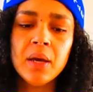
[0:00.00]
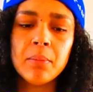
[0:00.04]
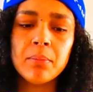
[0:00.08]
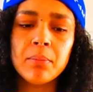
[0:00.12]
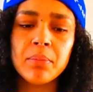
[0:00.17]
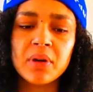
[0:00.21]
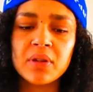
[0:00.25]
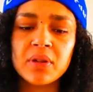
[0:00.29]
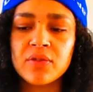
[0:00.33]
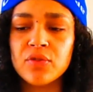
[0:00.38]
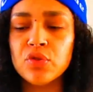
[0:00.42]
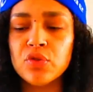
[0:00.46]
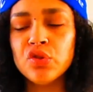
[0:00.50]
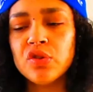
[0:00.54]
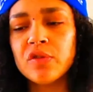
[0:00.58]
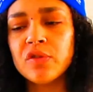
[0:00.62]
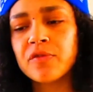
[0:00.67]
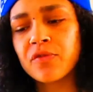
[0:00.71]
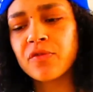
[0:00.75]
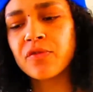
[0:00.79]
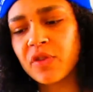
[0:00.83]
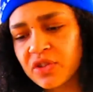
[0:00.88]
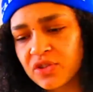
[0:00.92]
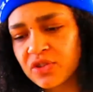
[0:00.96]
but do the
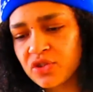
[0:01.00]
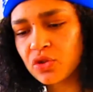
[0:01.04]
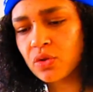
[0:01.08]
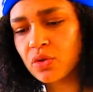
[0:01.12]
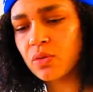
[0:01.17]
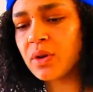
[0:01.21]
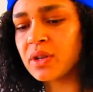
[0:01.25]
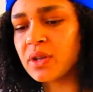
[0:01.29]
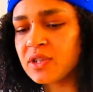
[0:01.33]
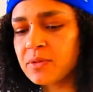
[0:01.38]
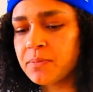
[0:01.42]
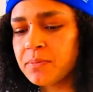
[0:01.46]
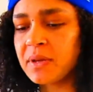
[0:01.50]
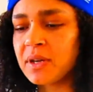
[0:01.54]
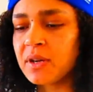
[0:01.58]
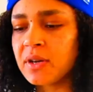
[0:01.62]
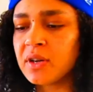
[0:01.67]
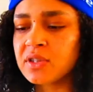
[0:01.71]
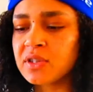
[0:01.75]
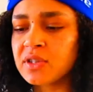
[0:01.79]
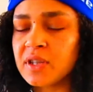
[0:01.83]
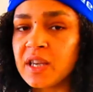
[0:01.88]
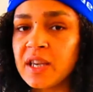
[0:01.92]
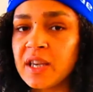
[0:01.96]
front squats,
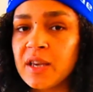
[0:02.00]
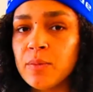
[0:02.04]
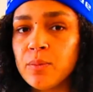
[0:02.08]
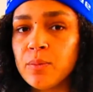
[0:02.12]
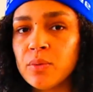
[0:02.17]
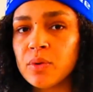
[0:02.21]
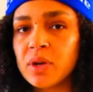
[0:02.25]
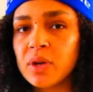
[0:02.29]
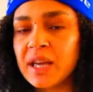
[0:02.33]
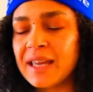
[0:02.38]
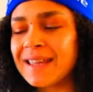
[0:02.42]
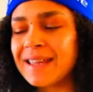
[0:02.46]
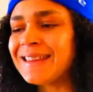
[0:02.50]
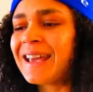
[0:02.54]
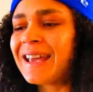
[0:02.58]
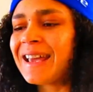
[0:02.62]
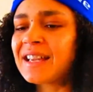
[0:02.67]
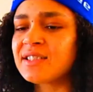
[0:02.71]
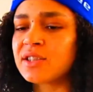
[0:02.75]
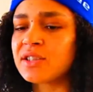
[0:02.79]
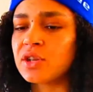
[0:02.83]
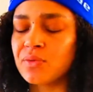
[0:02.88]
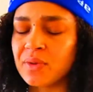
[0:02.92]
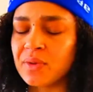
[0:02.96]
because it
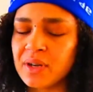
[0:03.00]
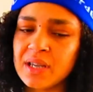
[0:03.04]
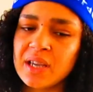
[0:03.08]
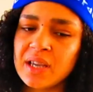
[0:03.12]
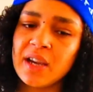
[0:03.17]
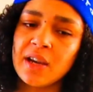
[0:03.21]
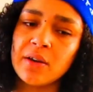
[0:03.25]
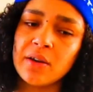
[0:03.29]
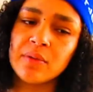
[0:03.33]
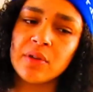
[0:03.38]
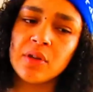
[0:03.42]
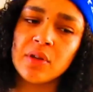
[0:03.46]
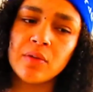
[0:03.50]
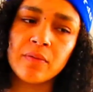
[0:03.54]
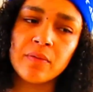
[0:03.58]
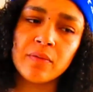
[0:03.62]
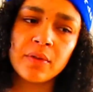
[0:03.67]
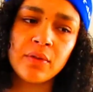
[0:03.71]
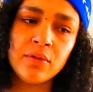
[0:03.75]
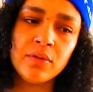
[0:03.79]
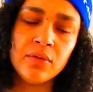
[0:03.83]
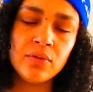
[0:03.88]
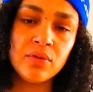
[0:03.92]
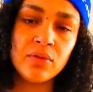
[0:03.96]
has a great
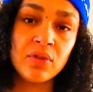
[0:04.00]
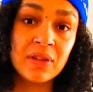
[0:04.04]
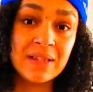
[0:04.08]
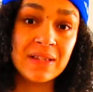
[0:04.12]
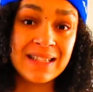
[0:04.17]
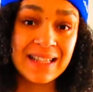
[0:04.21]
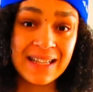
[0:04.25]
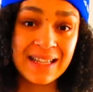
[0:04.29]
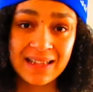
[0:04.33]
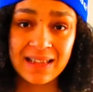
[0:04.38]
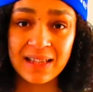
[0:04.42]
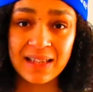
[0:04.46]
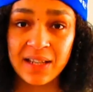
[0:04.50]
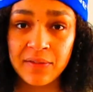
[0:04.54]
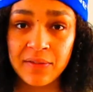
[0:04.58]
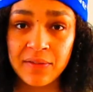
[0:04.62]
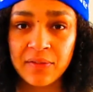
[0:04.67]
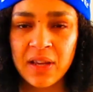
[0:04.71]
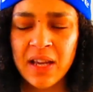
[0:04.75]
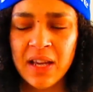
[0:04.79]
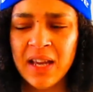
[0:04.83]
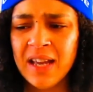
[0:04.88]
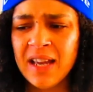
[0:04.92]
carryover to the deadlift.